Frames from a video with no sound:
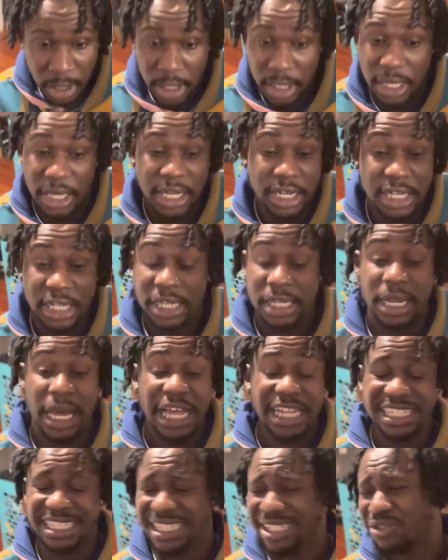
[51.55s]
And then
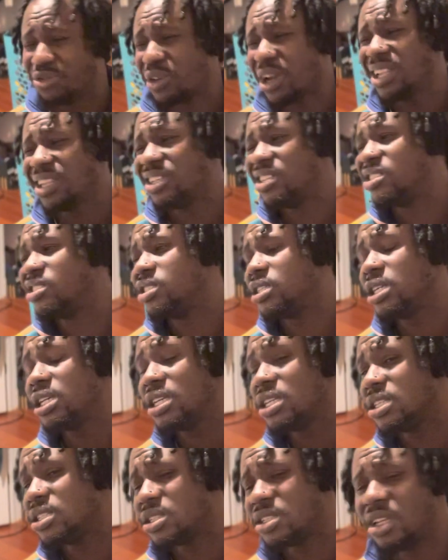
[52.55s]
I see Rella
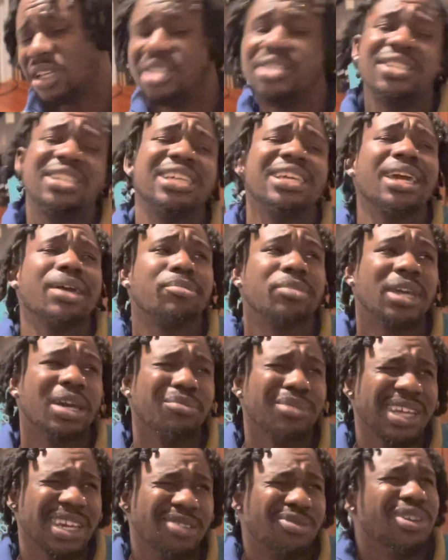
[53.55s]
G's DM me. I'm
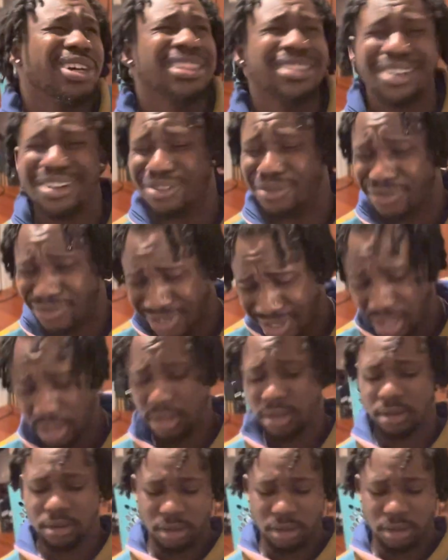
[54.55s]
like, what the fuck?